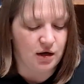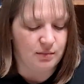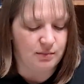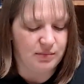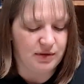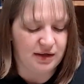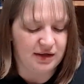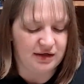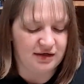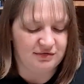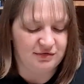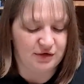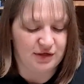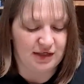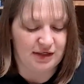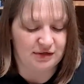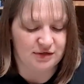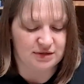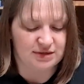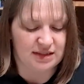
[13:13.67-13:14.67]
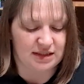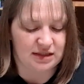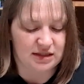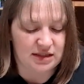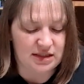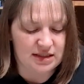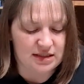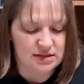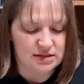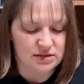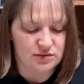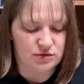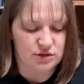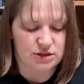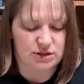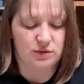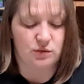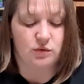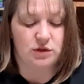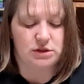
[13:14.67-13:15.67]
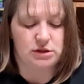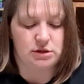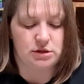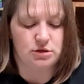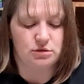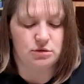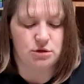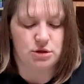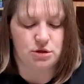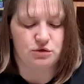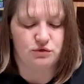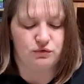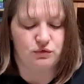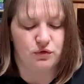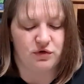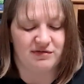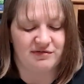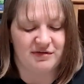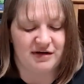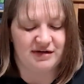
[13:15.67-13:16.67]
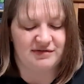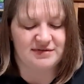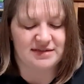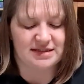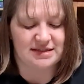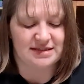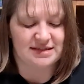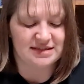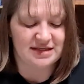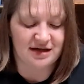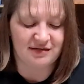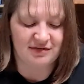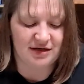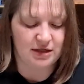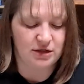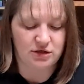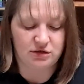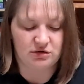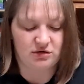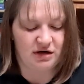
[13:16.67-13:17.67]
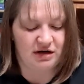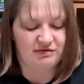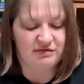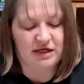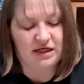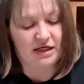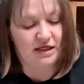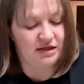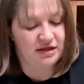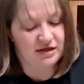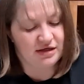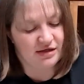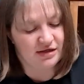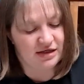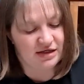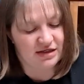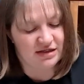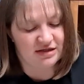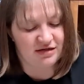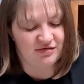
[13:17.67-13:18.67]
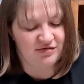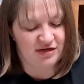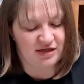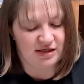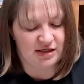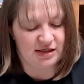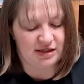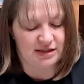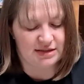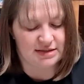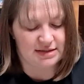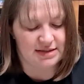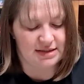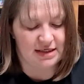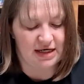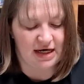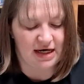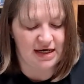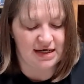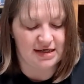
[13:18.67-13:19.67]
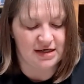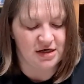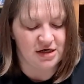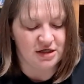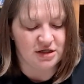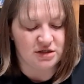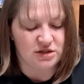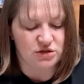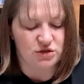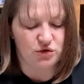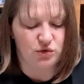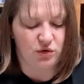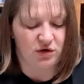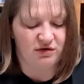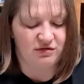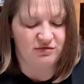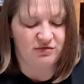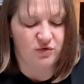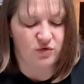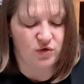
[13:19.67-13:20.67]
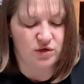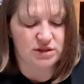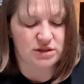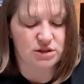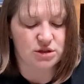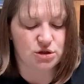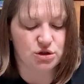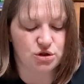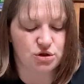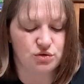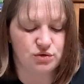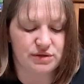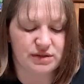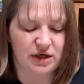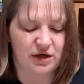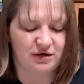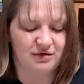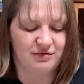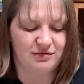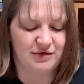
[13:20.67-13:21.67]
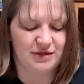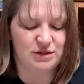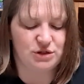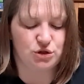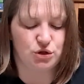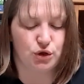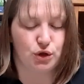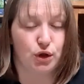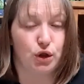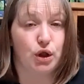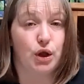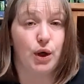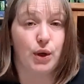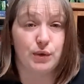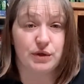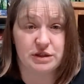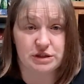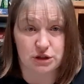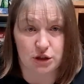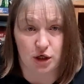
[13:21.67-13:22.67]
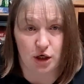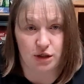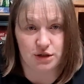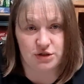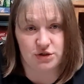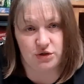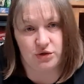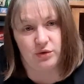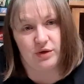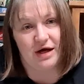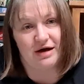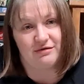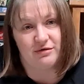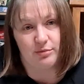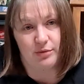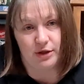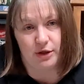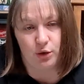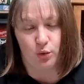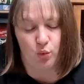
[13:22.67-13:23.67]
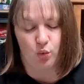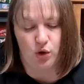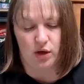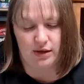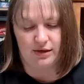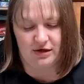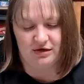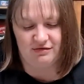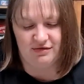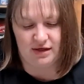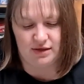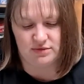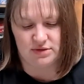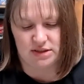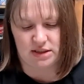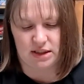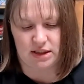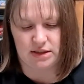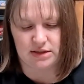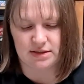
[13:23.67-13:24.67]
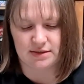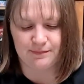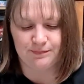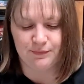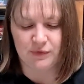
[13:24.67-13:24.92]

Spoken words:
But if your hand looks like this, which is a 1, 2, 2, 4, 5, 6, 7, you don't have anything that can defend against an 8. So you are forced to sacrifice your lowest card. So you would have to play your 1 if that was the case.